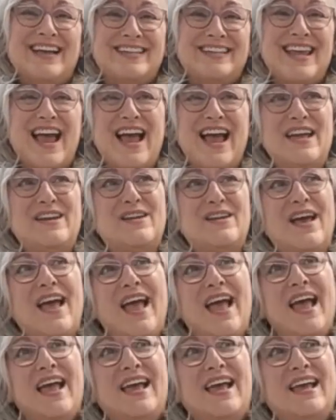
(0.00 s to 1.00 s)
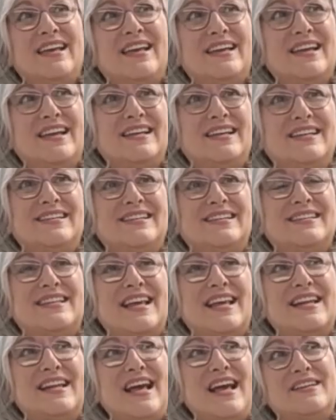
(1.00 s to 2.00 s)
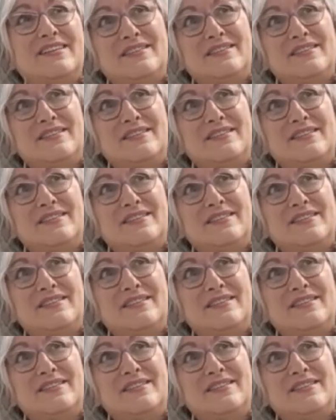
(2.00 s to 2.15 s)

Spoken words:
Yeah, and then